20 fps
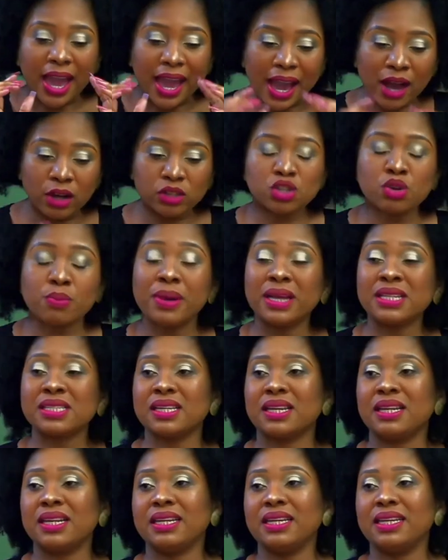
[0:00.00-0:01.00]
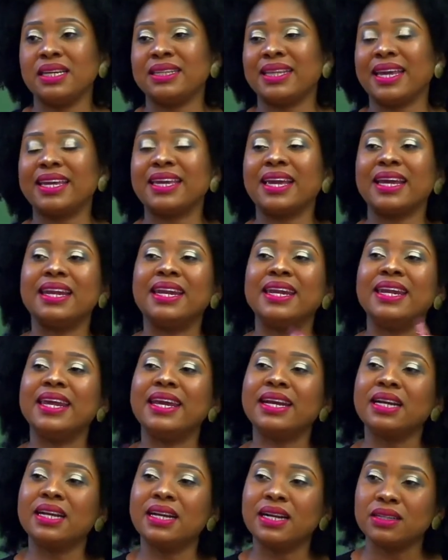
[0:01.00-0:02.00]
automatically they can
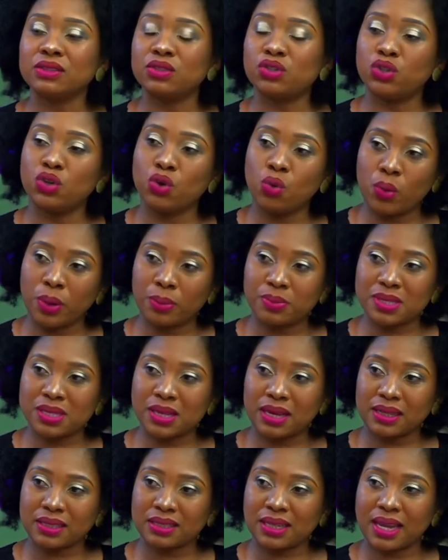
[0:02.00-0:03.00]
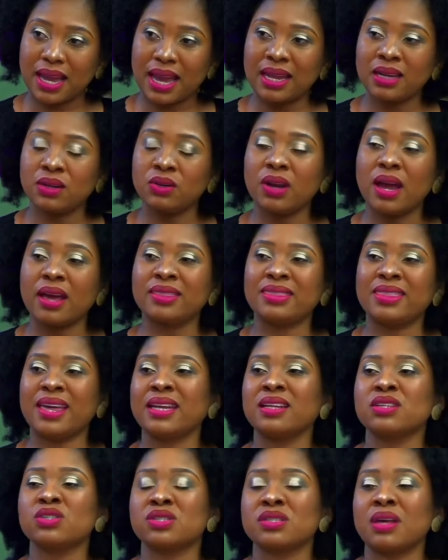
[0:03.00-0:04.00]
link to your website, and that
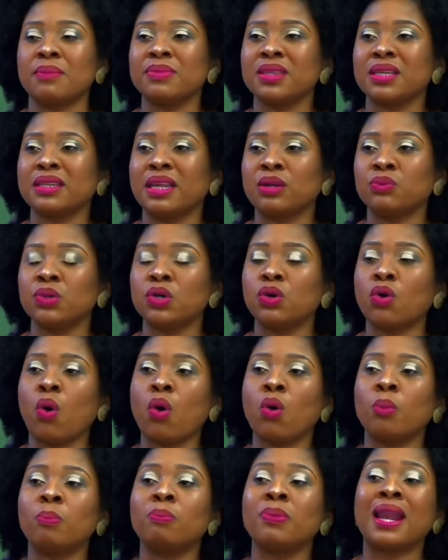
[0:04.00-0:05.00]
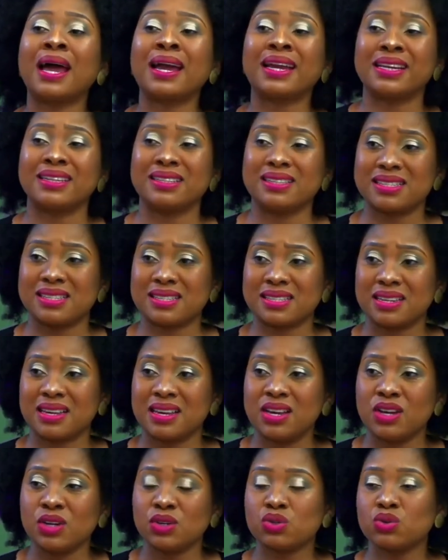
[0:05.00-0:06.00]
is something that we call plugins.
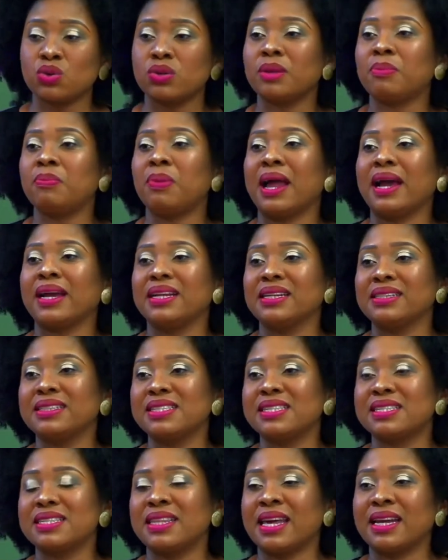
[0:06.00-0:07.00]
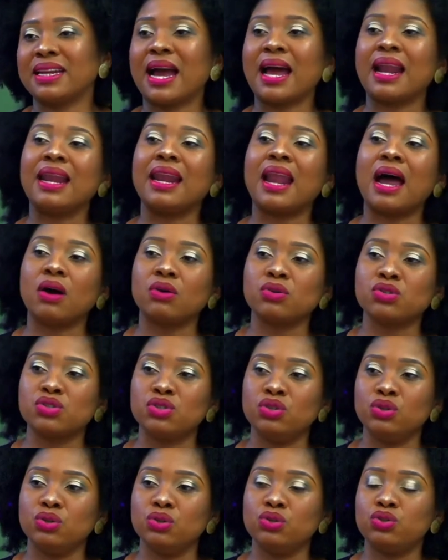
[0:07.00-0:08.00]
So the plugins that allows
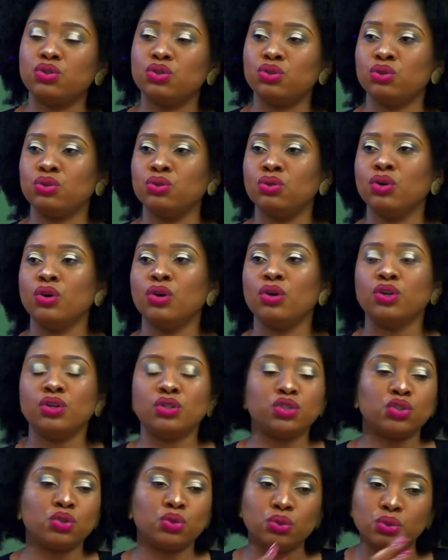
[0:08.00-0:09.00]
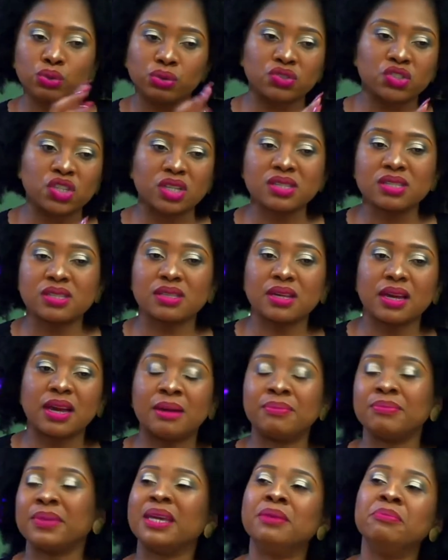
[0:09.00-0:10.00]
you to just
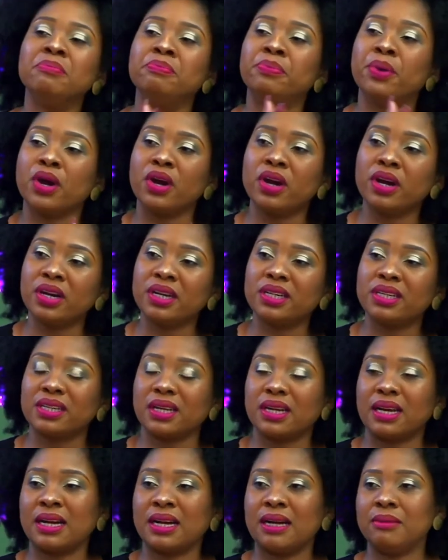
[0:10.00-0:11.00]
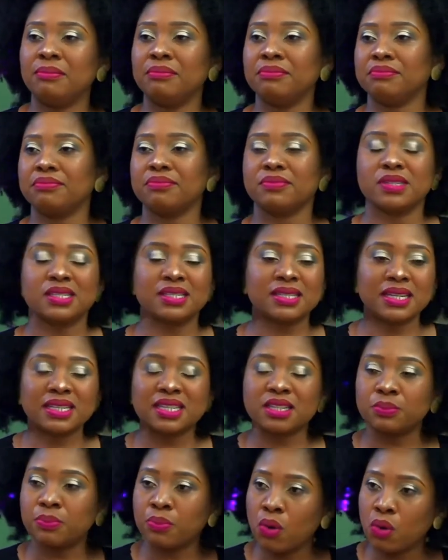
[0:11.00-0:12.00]
embed
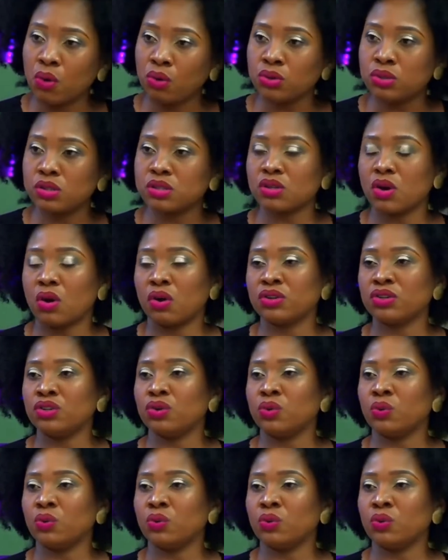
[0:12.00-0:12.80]
certain posts on your